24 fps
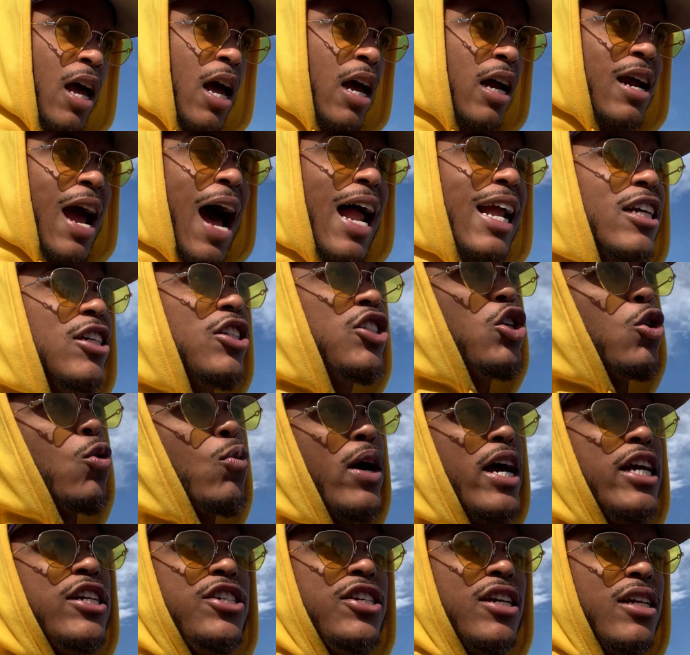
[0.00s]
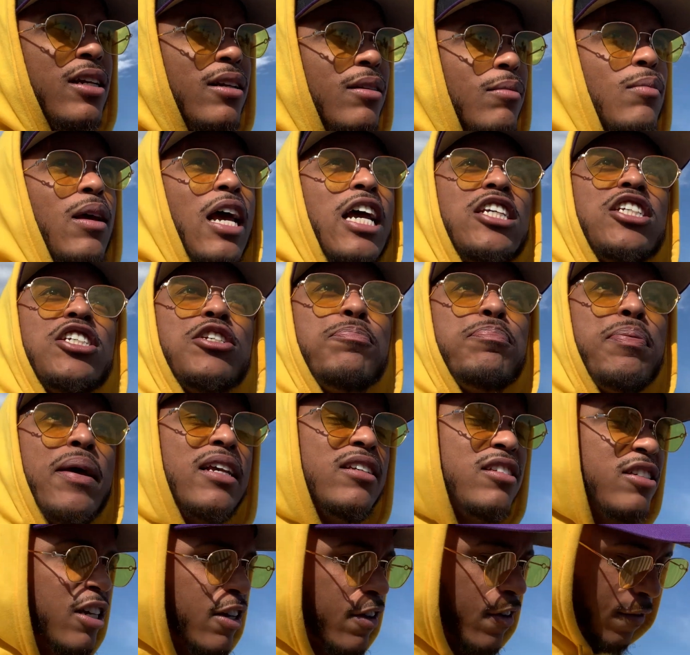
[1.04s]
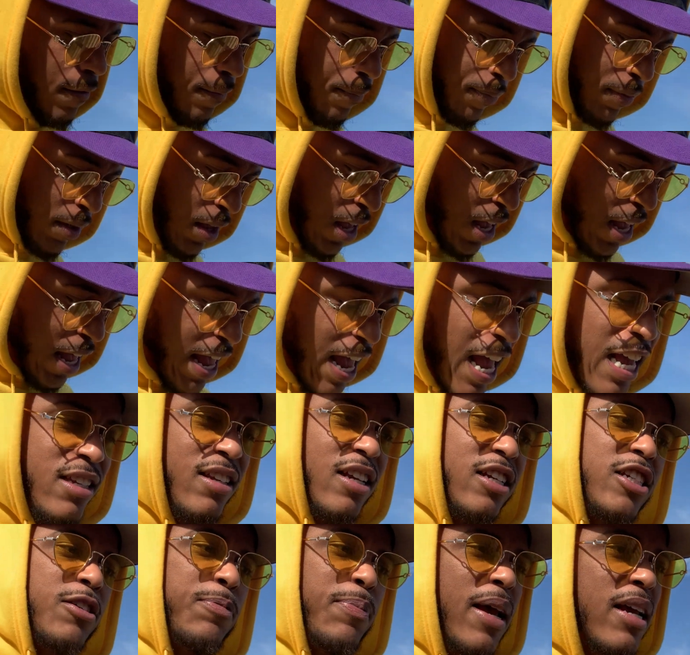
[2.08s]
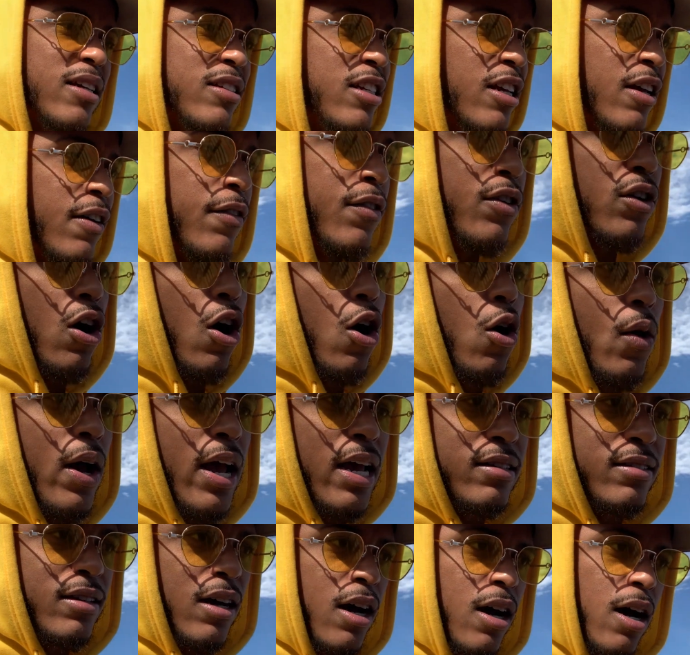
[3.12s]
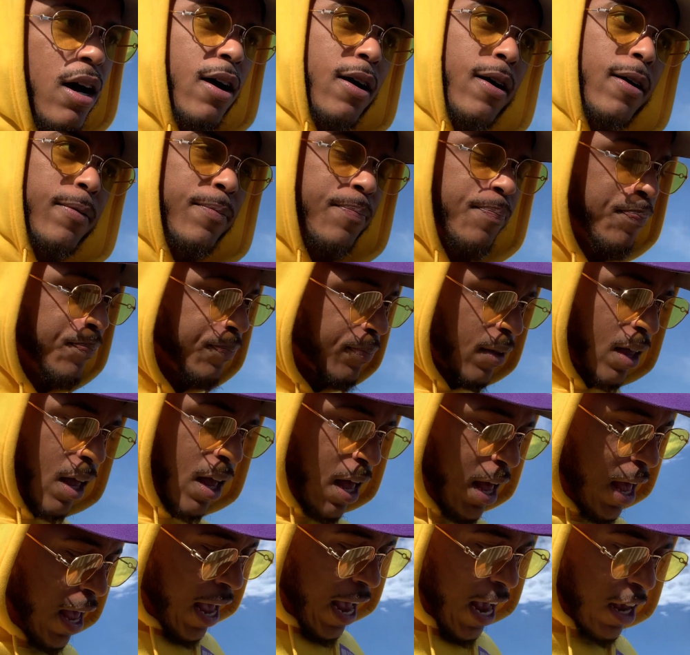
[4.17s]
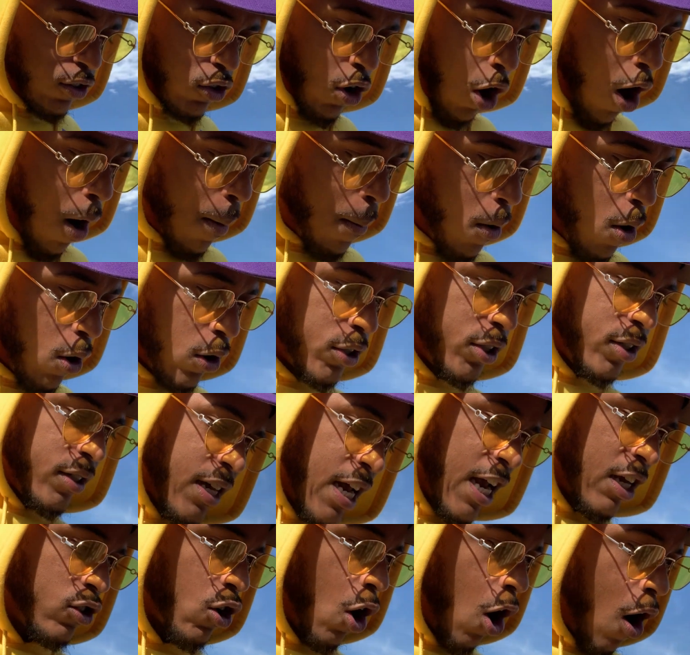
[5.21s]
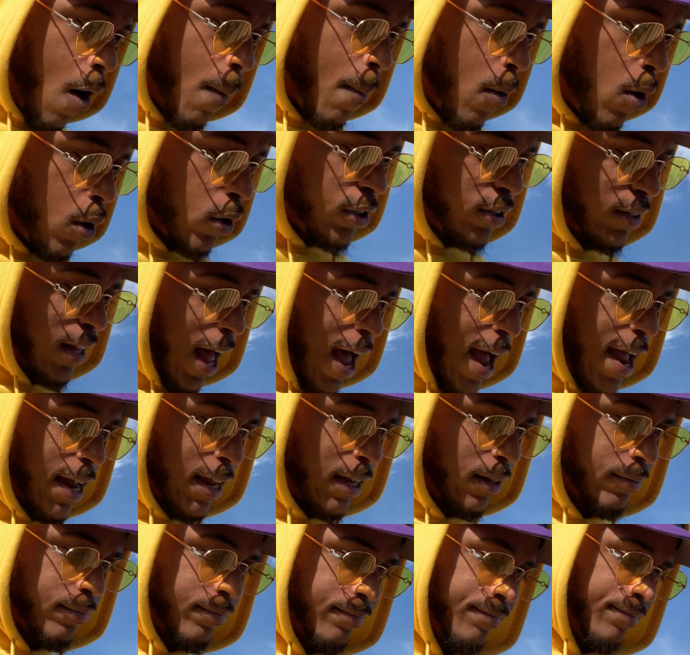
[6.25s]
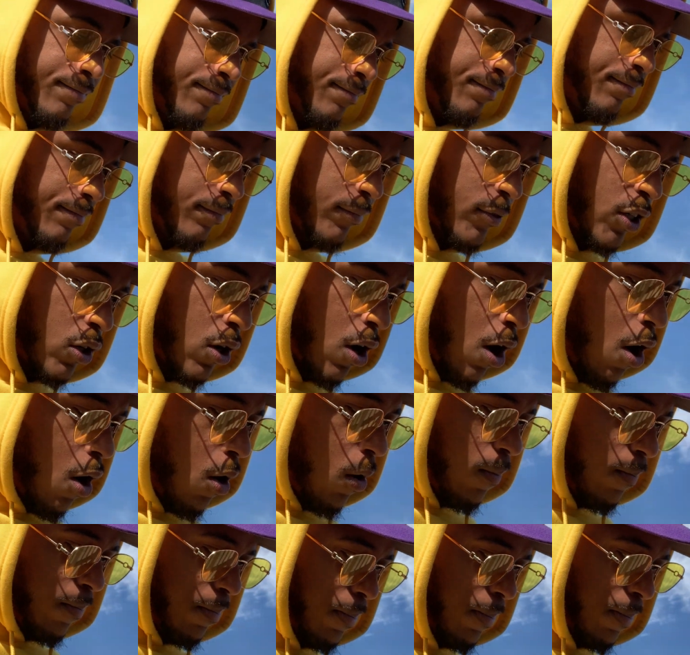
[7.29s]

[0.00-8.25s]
college tuition, expensive. It's expensive. You know, it's almost like, you know,